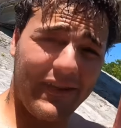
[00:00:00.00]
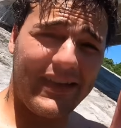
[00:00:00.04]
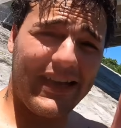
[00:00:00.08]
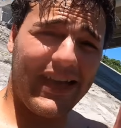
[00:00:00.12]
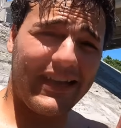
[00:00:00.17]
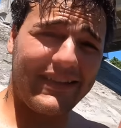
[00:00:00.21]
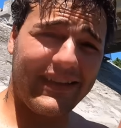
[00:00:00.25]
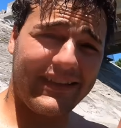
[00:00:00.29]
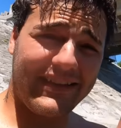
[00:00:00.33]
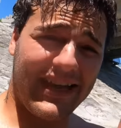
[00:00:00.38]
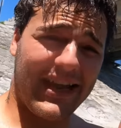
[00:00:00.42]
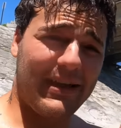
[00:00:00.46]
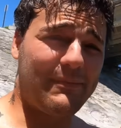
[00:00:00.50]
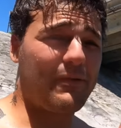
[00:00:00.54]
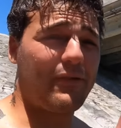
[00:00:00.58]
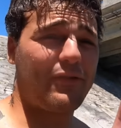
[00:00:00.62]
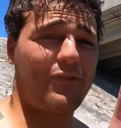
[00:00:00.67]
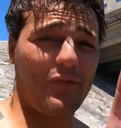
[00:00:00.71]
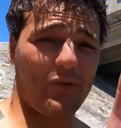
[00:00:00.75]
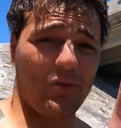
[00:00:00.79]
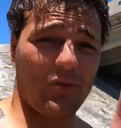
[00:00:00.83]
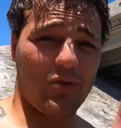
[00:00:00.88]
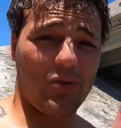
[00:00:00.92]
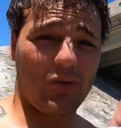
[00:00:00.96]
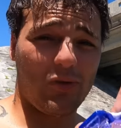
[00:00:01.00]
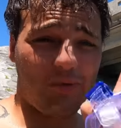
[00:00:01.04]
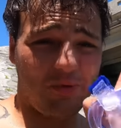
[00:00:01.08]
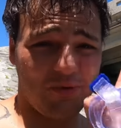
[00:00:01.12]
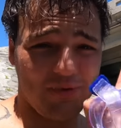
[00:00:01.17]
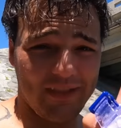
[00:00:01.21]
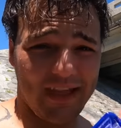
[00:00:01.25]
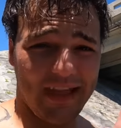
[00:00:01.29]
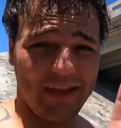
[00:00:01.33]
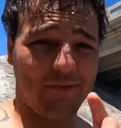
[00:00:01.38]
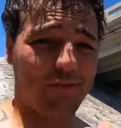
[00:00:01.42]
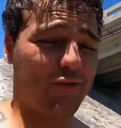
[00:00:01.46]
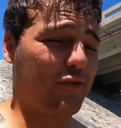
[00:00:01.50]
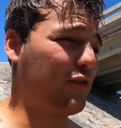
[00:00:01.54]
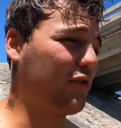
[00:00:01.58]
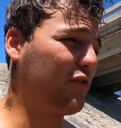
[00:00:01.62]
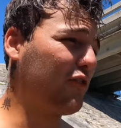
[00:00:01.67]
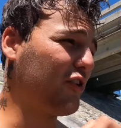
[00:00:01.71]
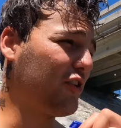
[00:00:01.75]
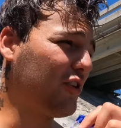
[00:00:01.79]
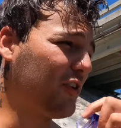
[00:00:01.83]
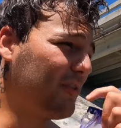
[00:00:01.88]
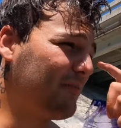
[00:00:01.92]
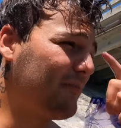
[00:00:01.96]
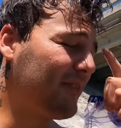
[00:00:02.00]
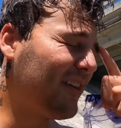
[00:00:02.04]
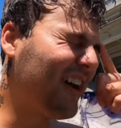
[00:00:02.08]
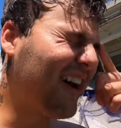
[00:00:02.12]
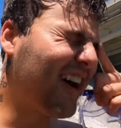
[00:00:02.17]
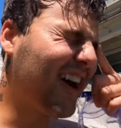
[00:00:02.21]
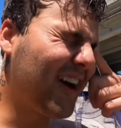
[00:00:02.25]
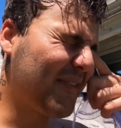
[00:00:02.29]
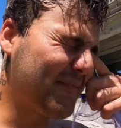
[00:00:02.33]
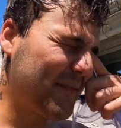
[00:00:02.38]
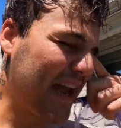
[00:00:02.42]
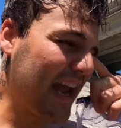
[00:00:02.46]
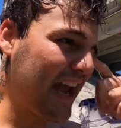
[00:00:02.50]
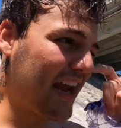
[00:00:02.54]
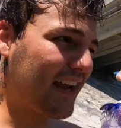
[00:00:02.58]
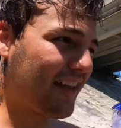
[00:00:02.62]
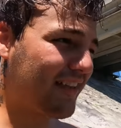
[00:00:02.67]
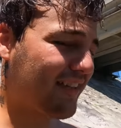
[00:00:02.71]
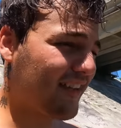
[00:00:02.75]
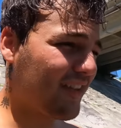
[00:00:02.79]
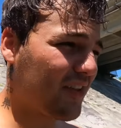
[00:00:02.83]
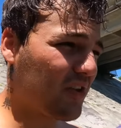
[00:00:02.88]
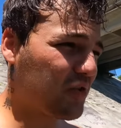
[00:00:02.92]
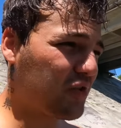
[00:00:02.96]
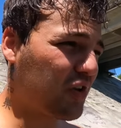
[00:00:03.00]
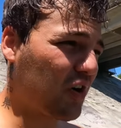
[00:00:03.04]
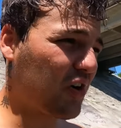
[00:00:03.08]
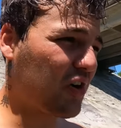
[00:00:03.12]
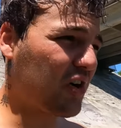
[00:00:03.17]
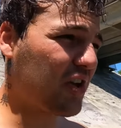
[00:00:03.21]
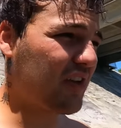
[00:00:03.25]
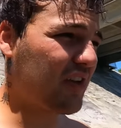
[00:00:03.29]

not the time to snorkel, that's for sure. Um, and it's a little dirty.